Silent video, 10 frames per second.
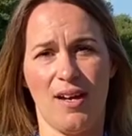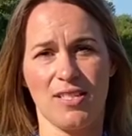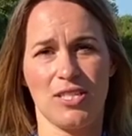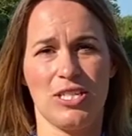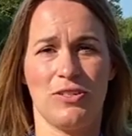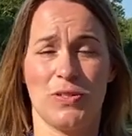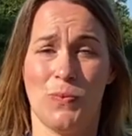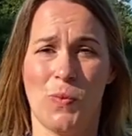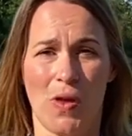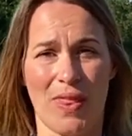I asked the
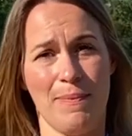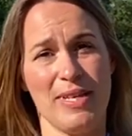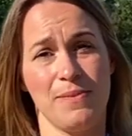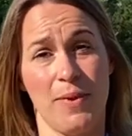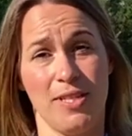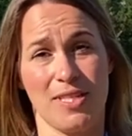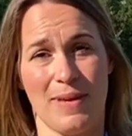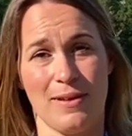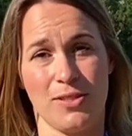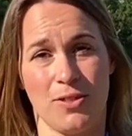children what they missed most
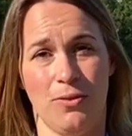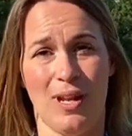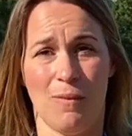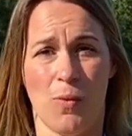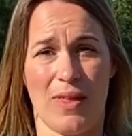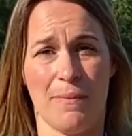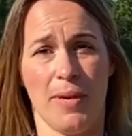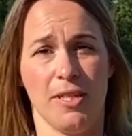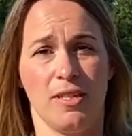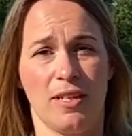about school and what they're
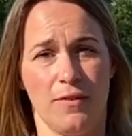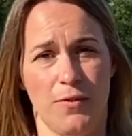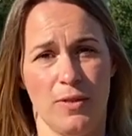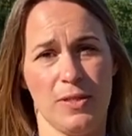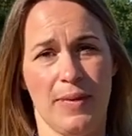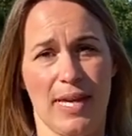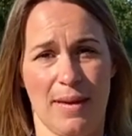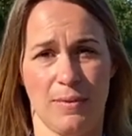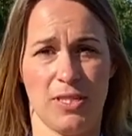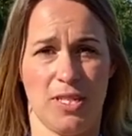most looking forward to being
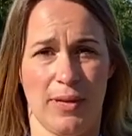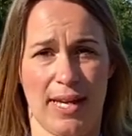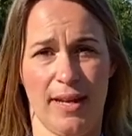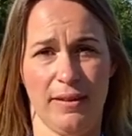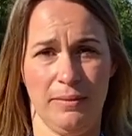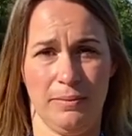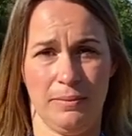able to do again.